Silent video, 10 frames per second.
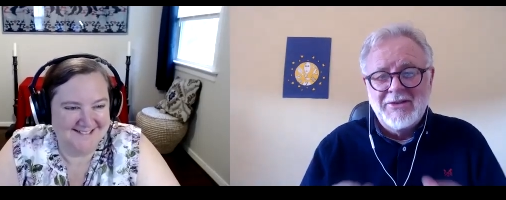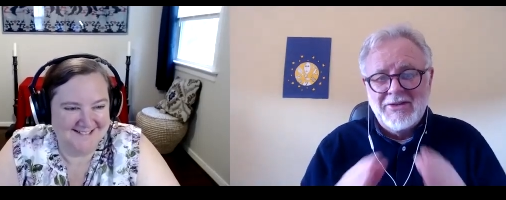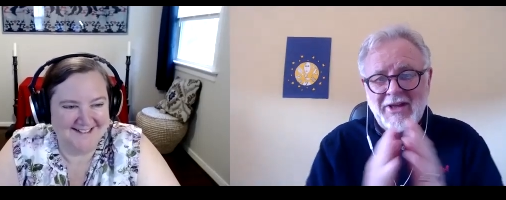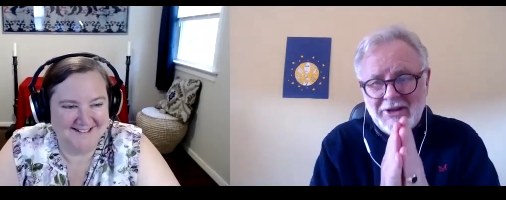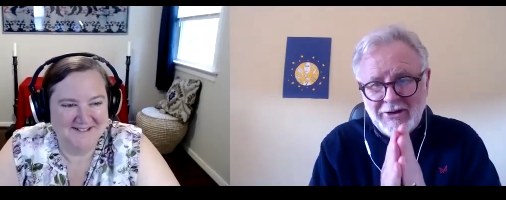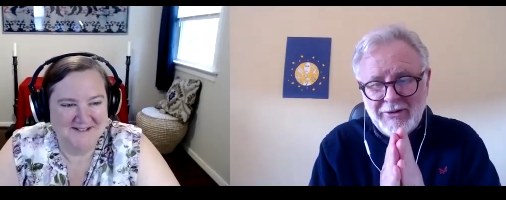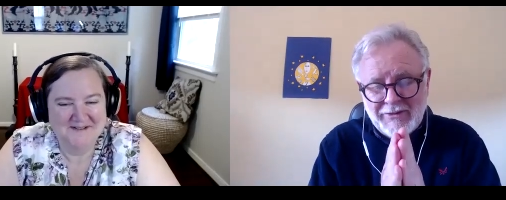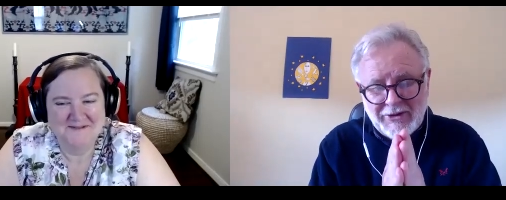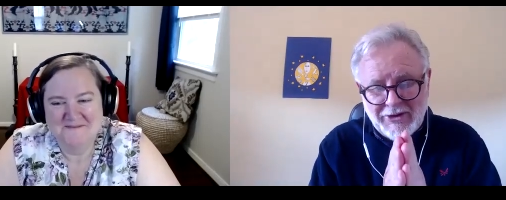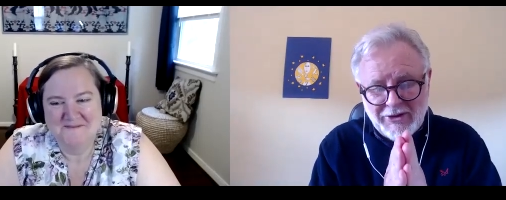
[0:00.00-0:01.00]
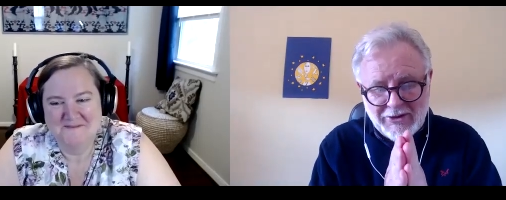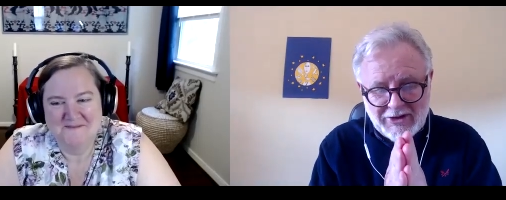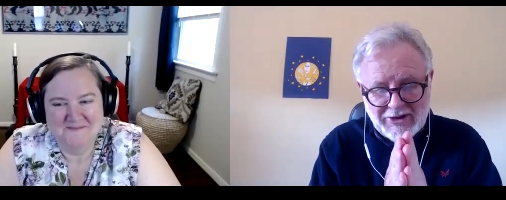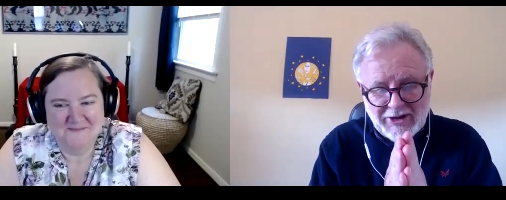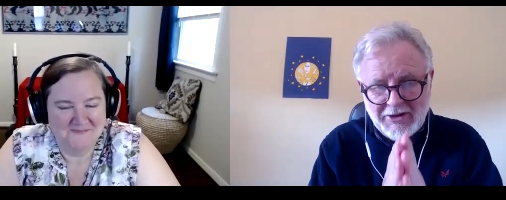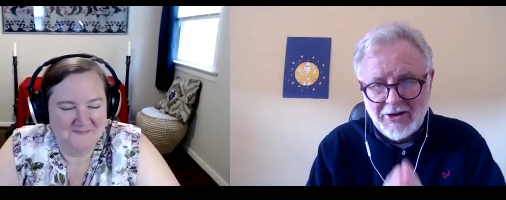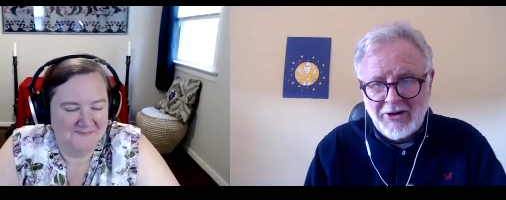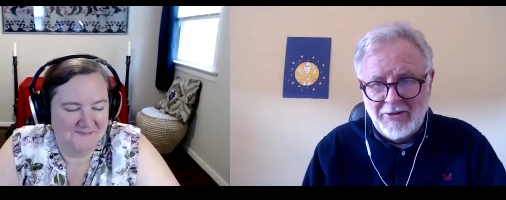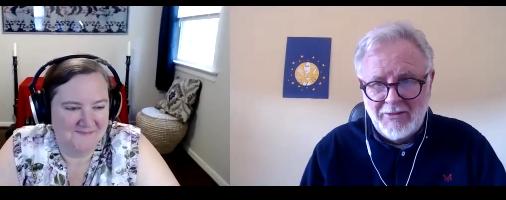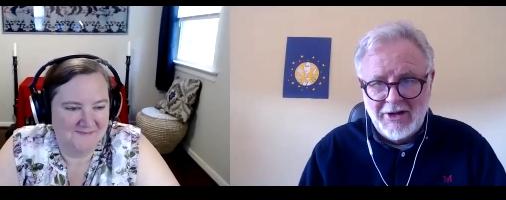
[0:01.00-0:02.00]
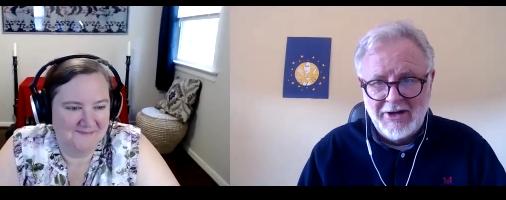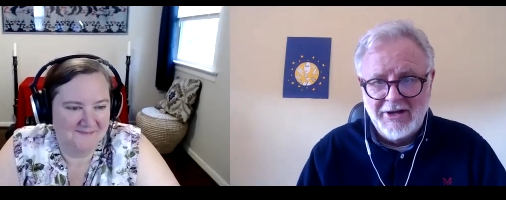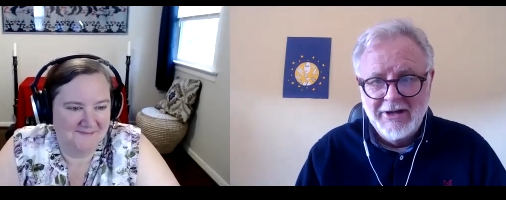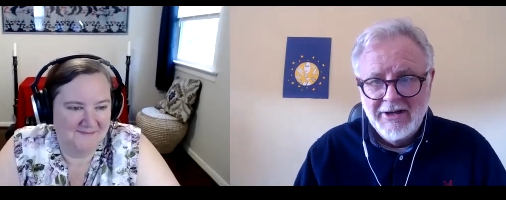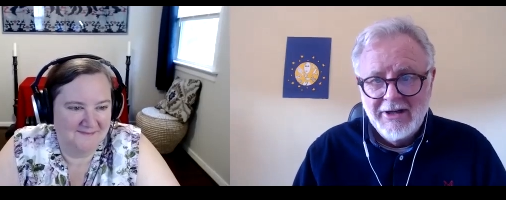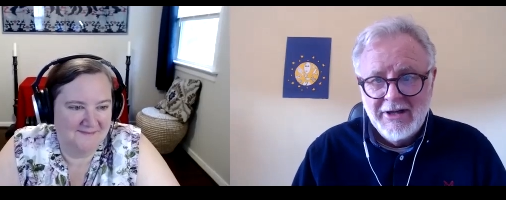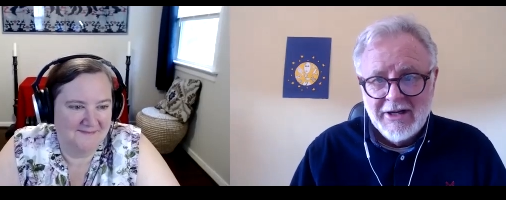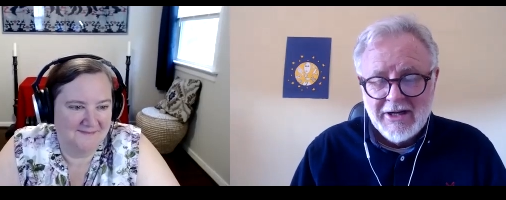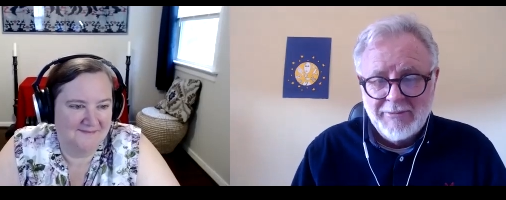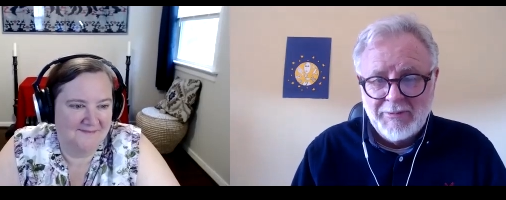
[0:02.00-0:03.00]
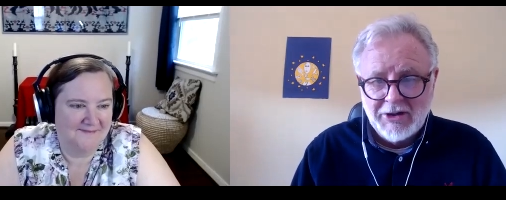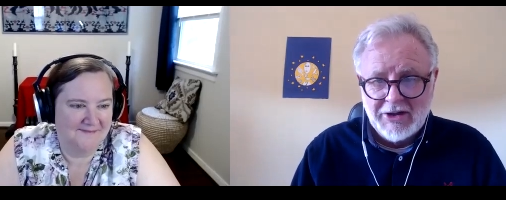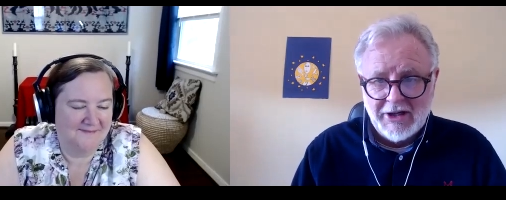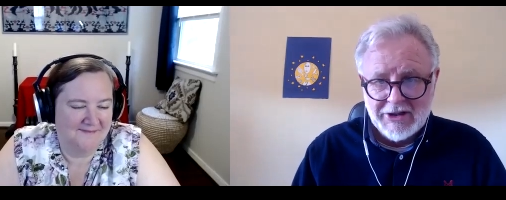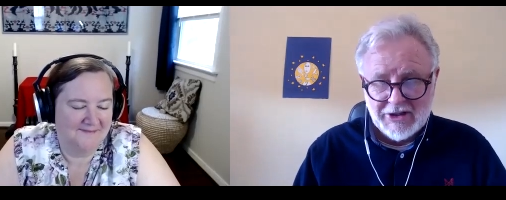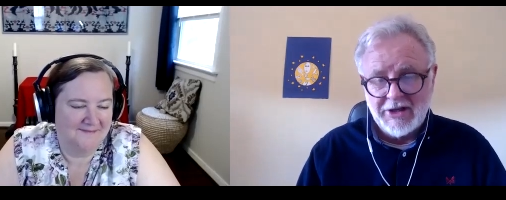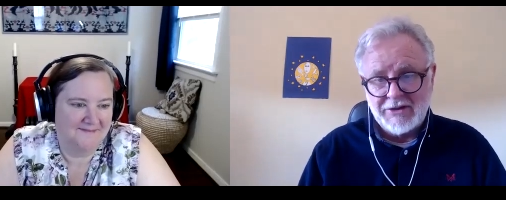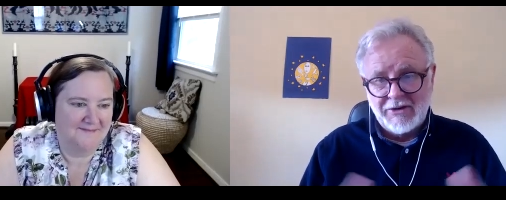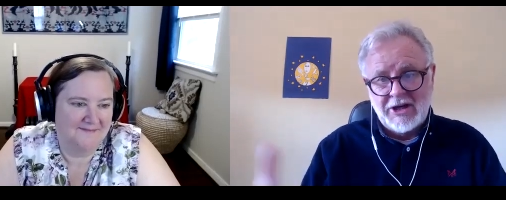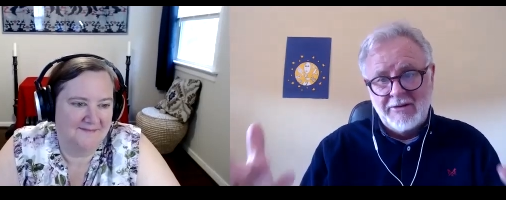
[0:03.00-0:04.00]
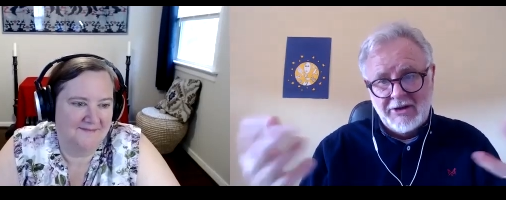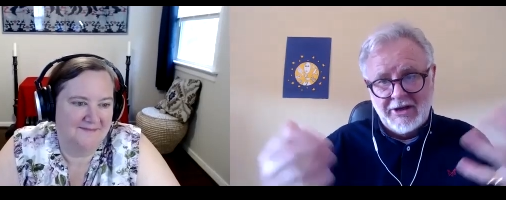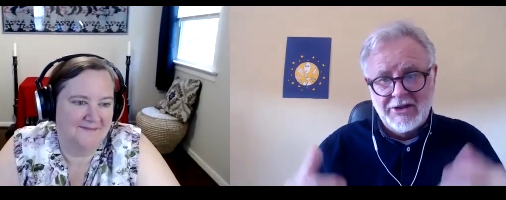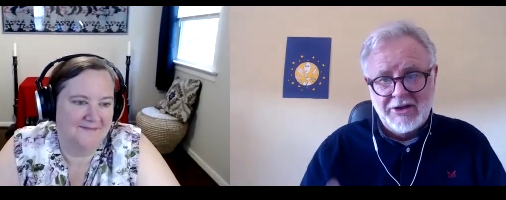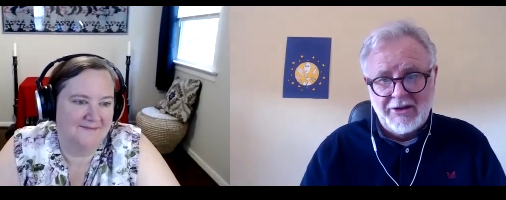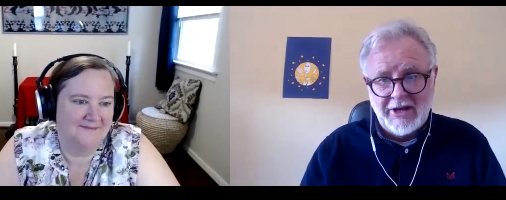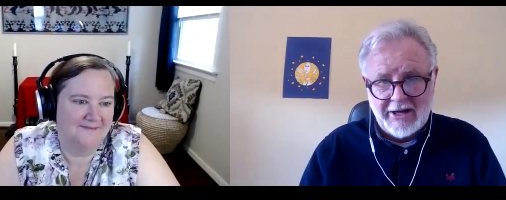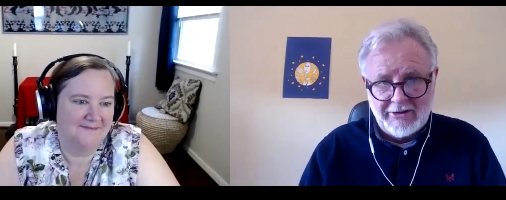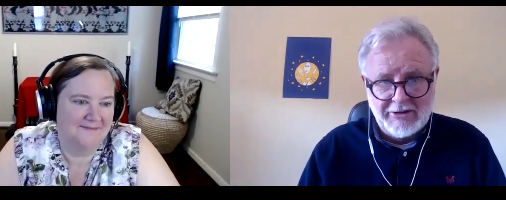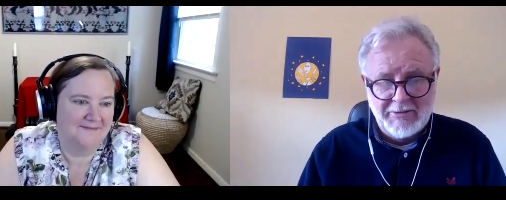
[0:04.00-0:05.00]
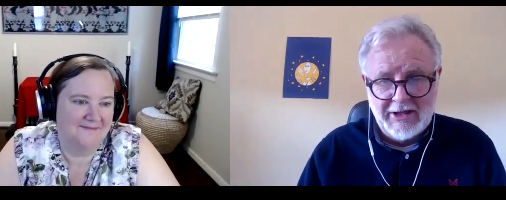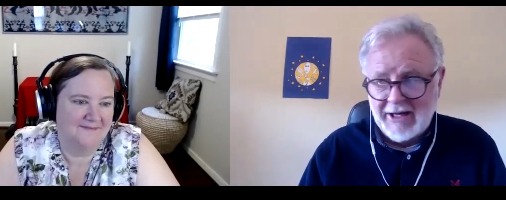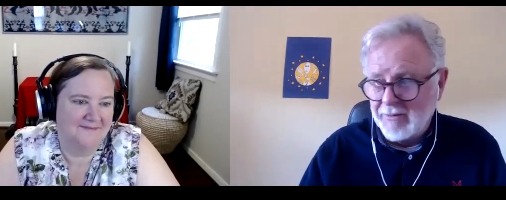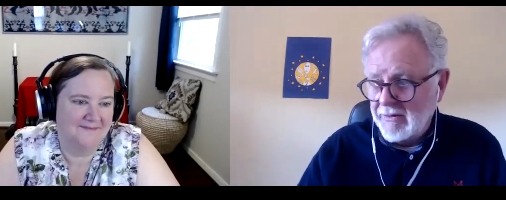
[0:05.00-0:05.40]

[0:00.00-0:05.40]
Speaker 1: Thank you for coming on my uh, podcast. Thanks for coming into the Alchemy Lab.